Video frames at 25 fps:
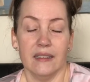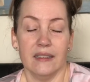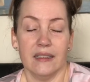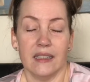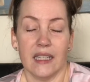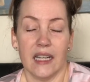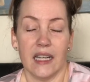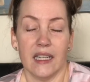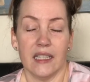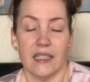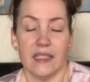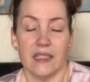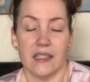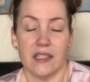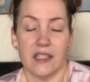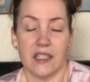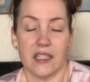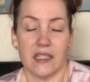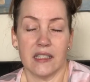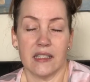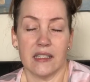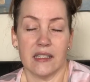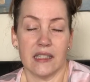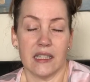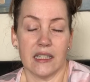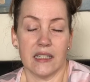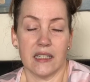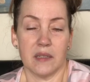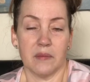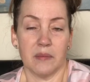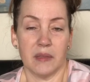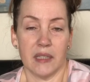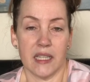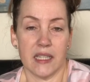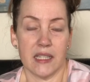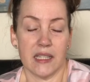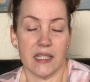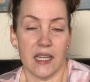That is just such a
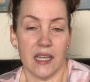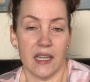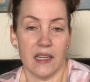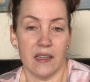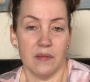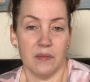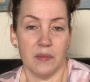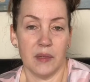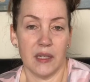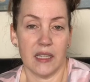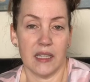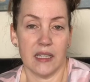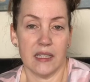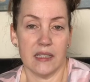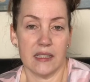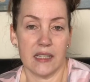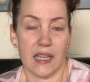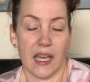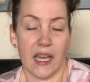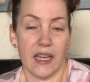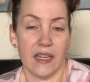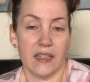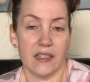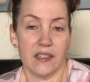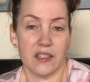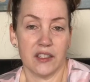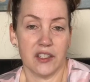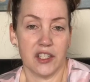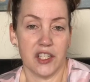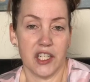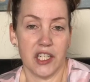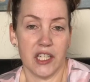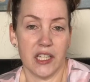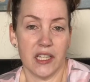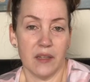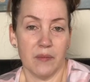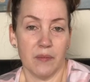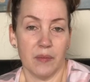blessing, because eggs are
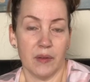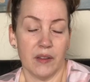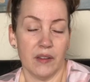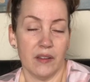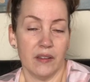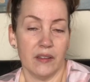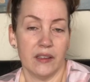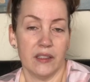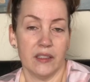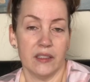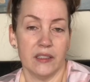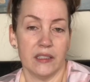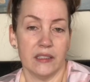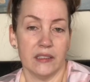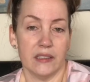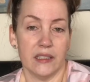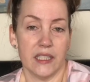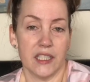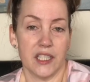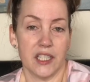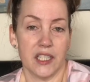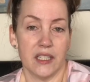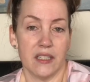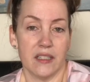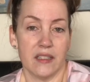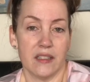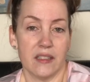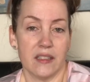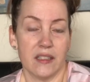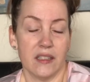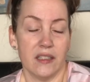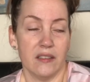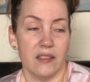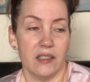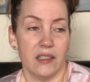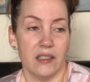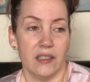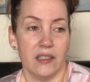cheap, they're delicious.
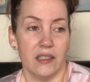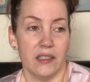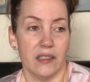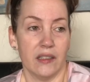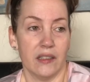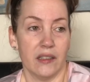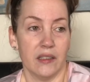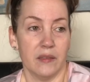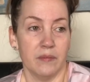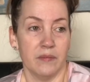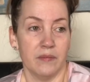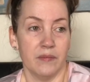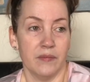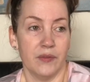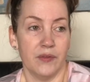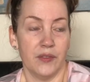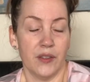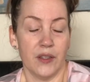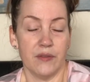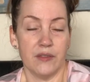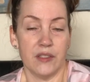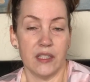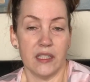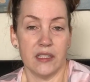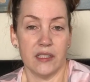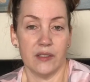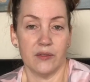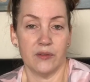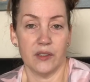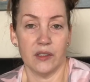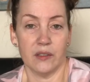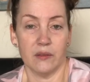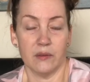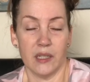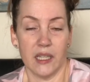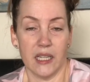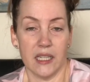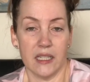You can cook them 50
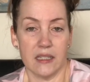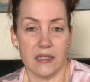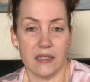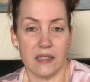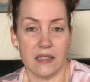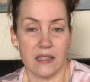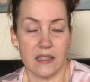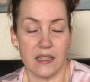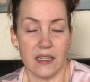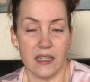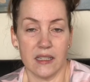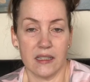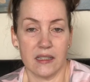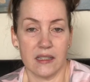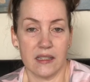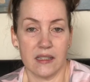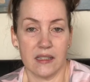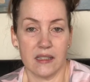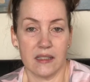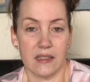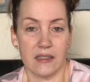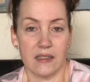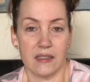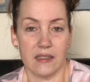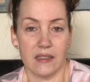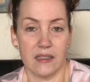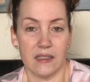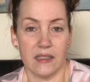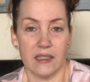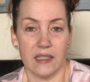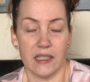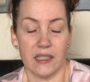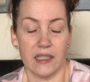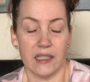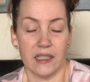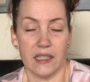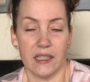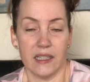different ways.
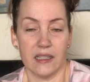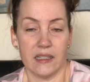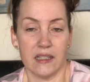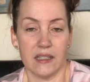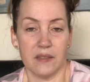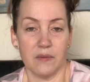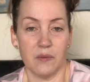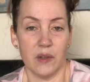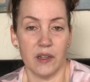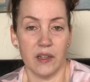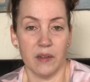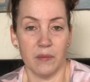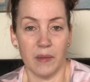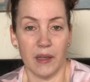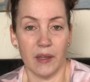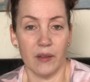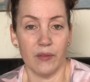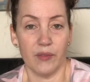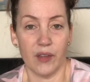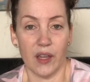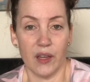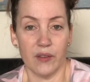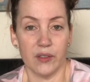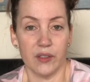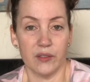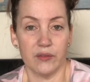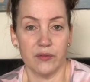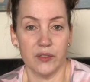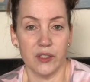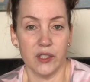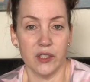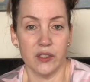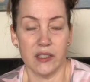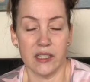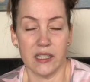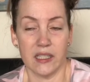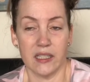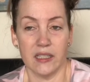It's one of my favorite
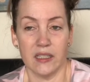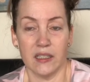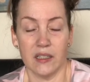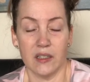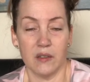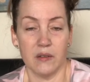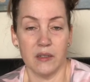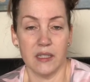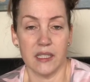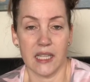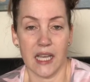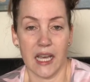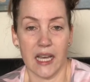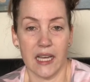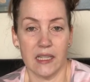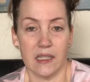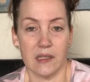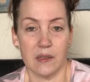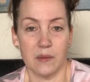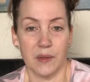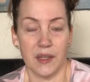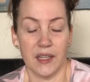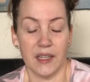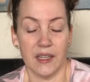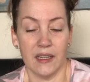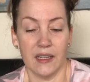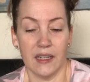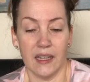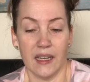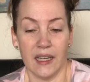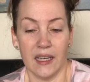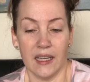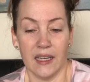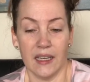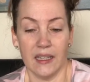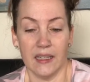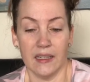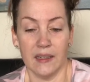foods, and it always has been.
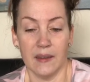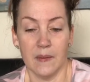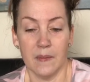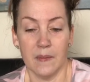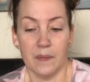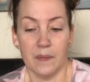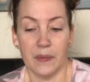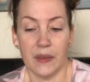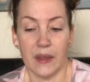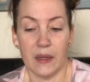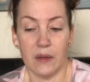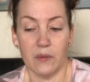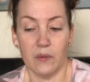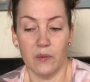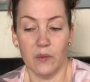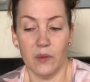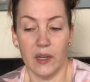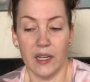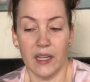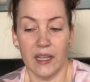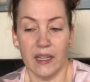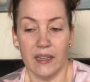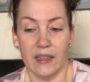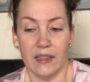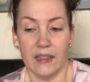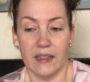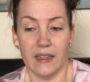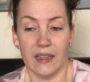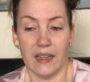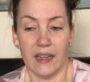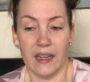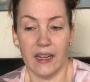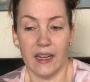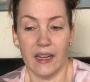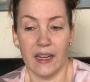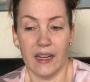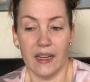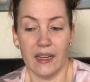And when
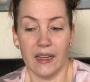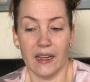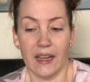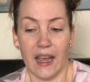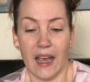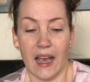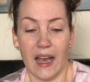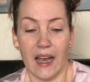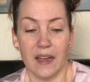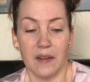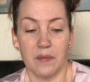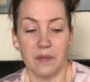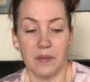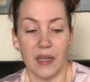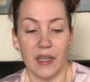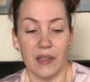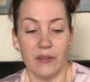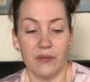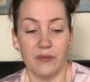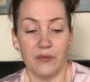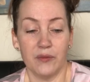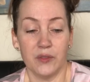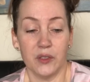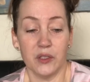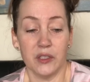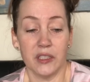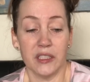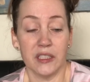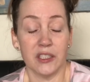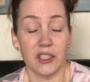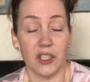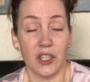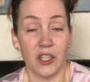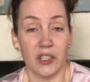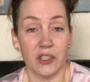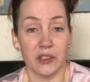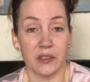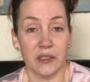I had my food
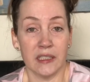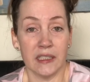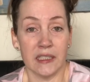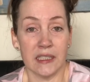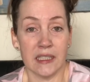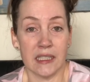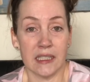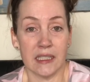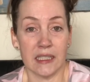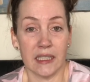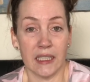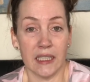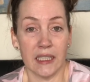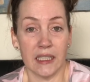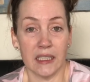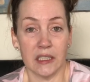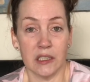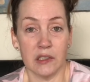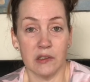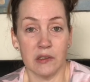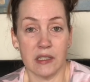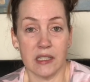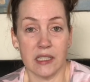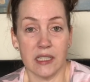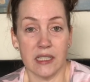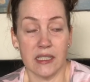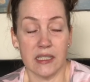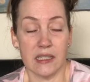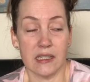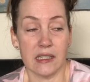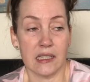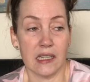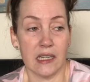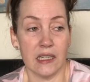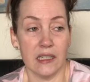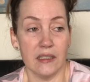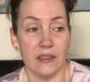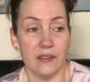intolerance diagnosis
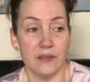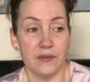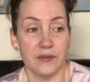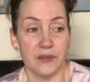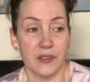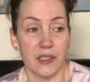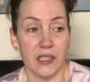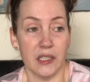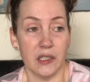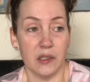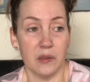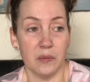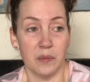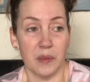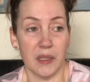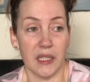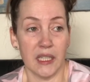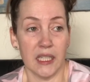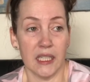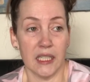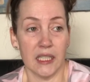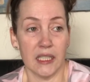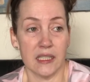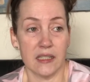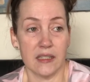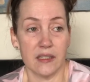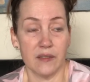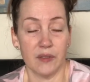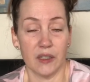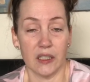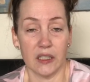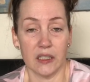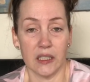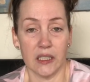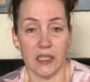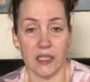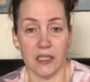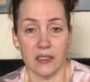of, being
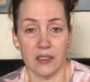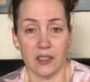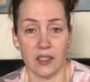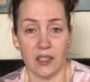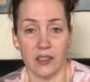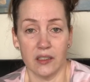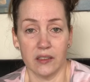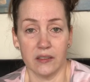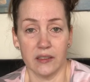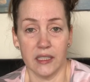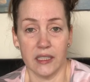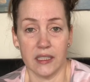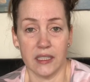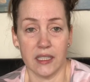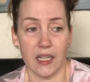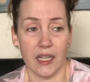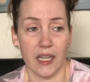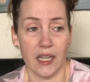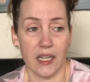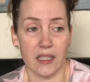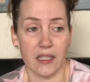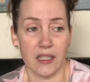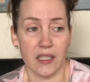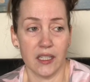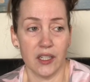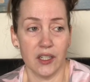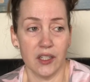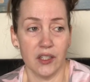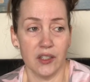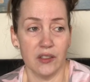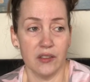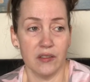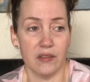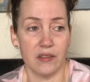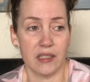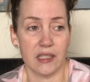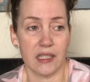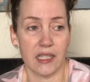severely intolerant to egg
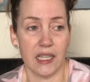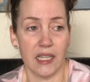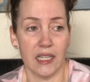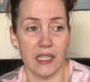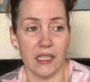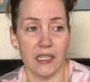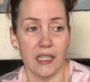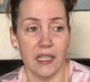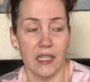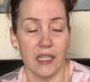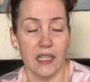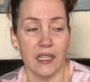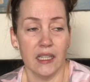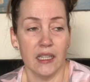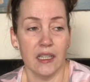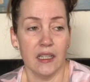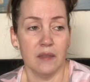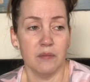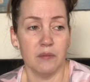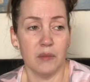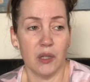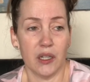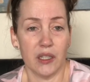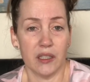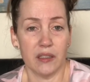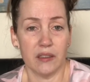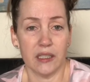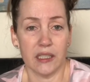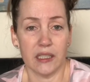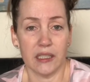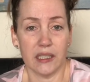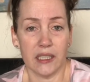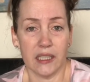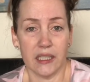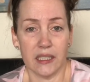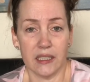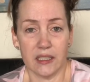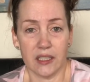yolks and
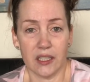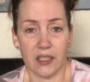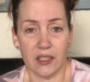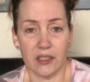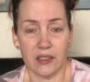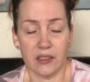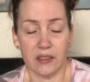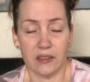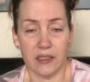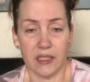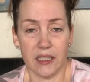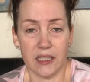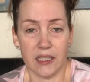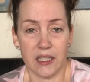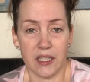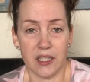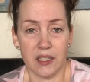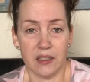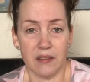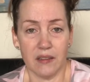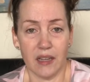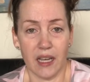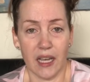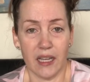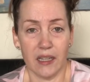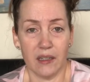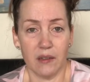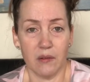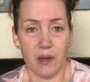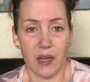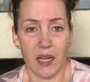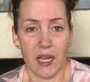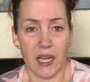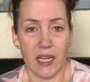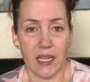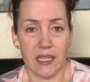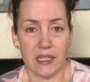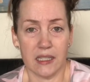moderately intolerant to egg
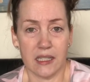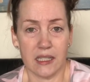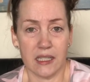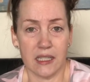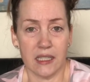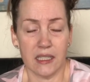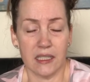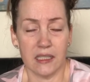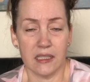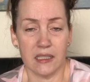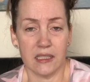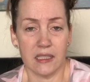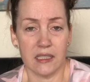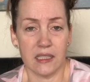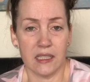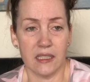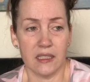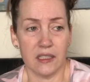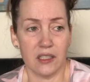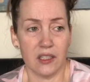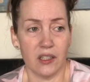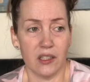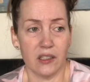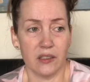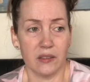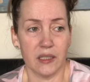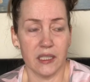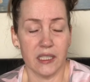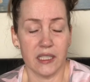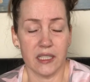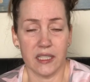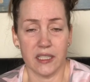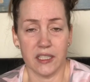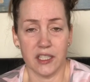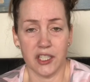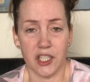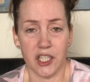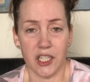whites and intolerant
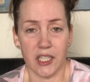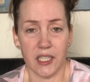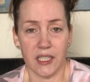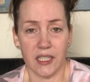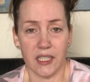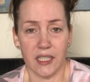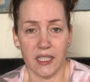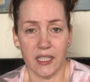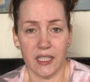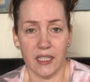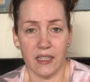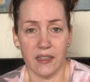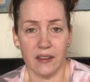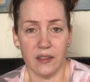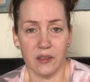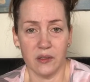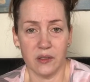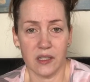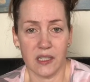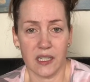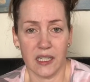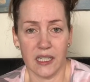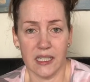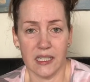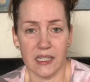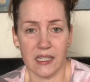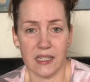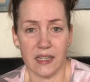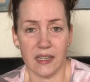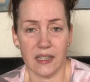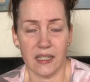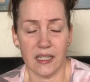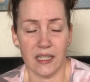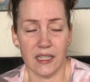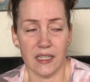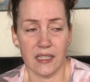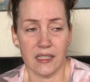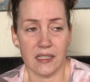to chicken, those kinds of
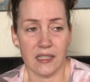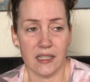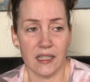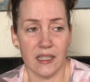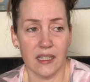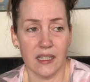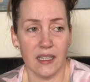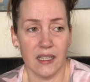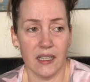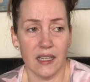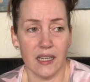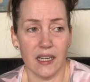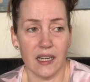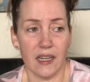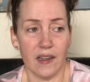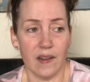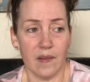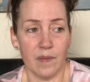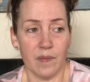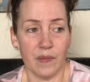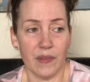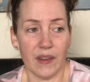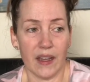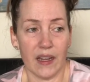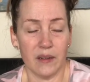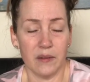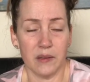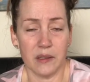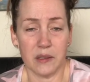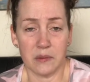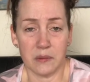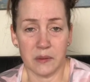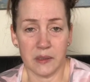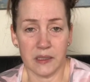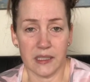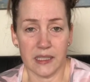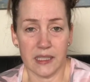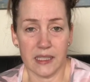things, I was
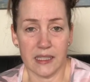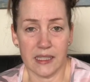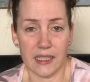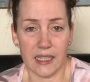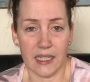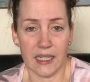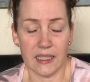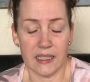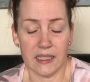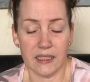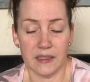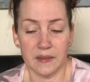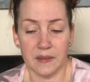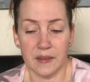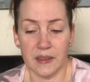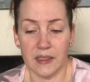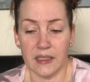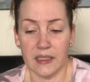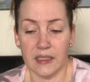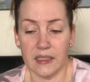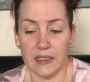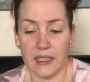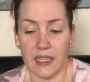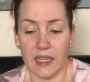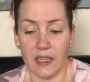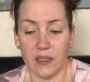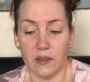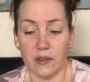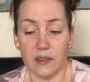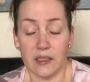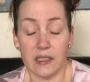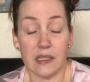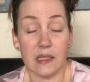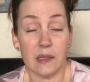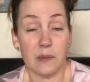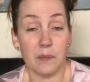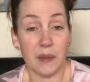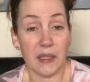really sad. Now,
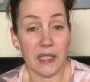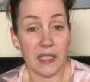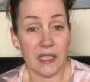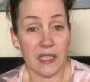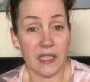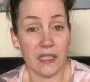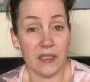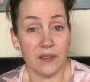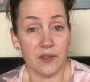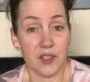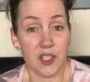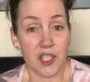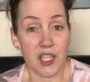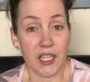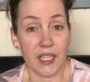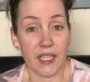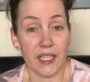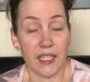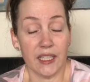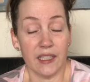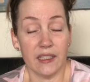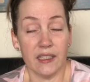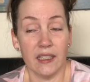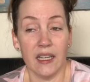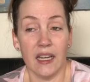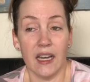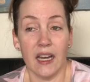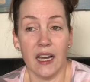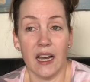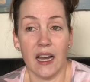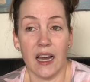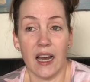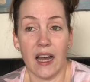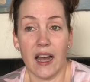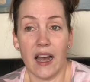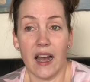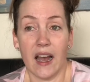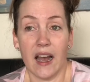speaking of chicken,
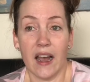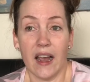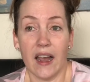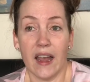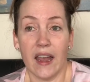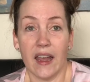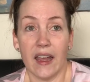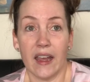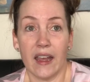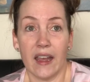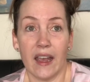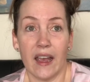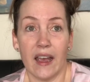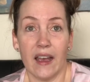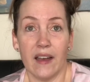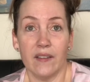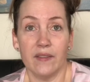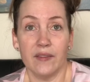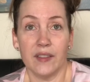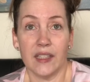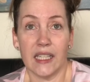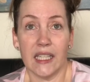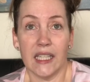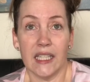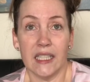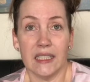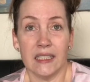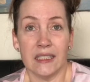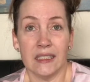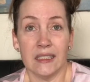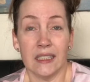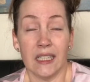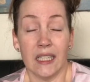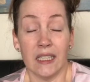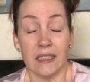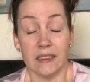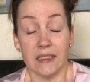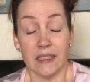I have
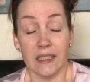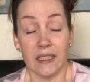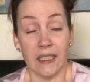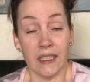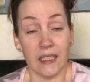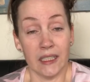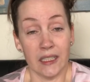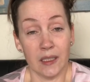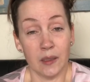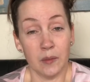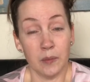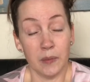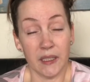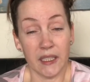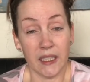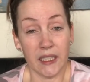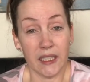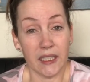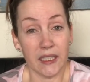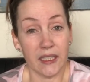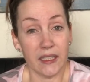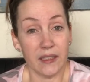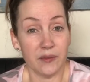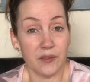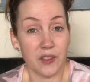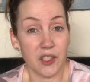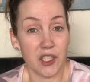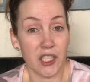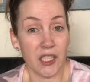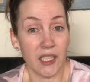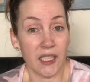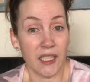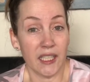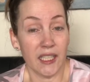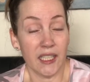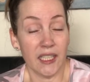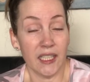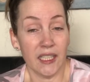eaten a little bit of
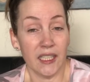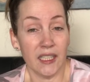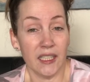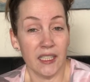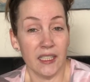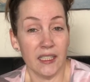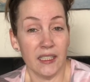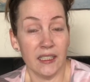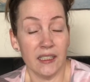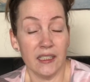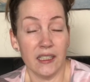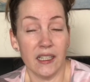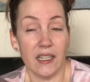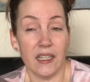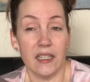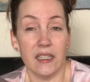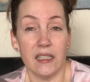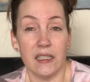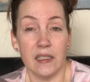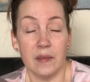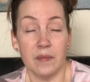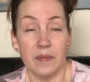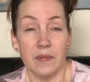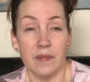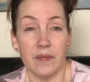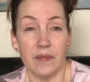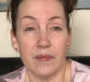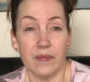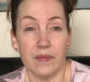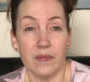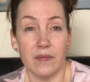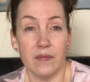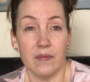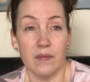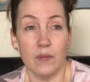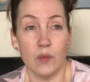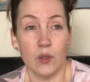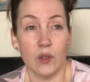chicken,
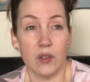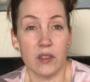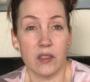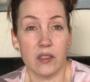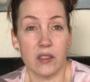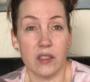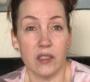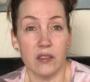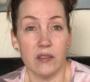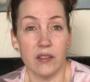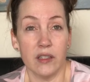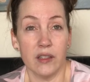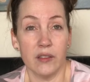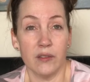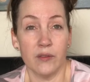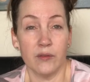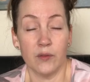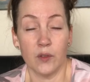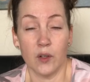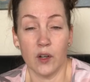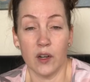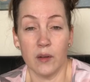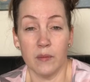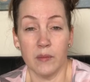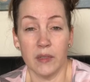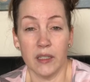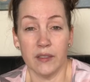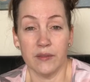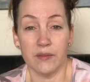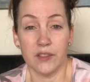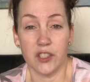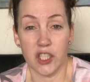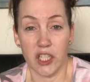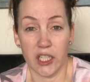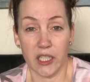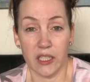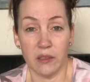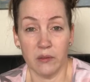more so in the form of
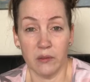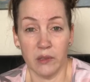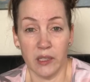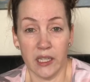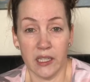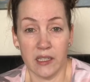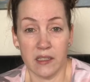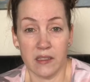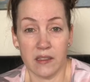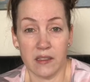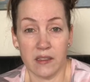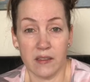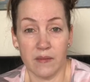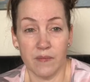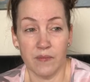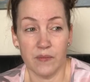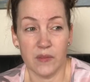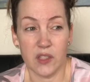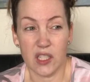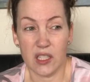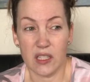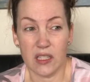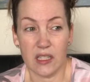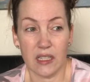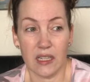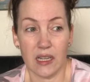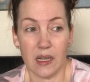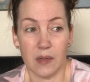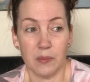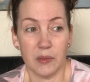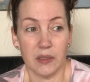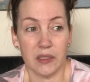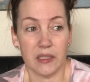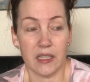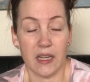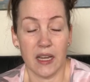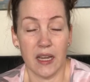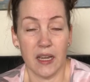chicken wings, just a
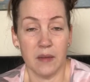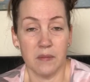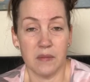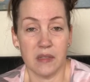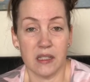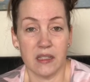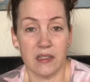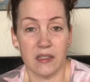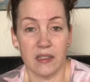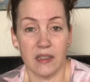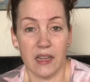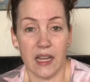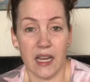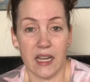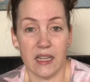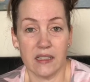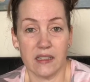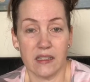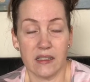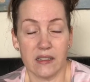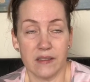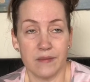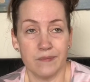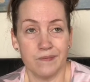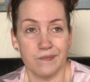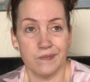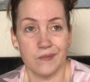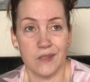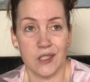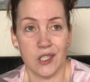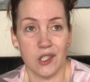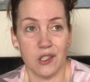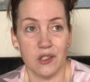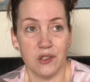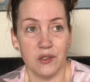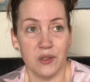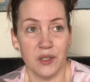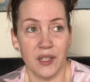couple times in the last
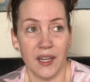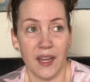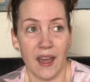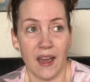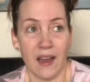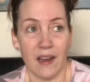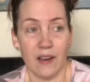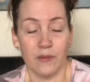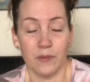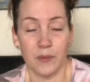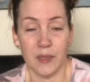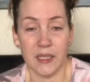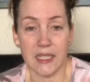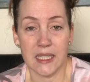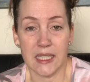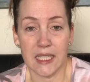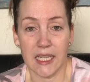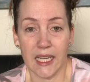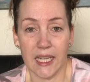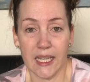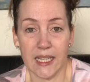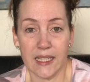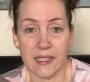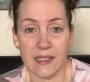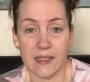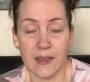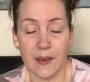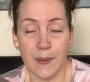2.5 months, I guess.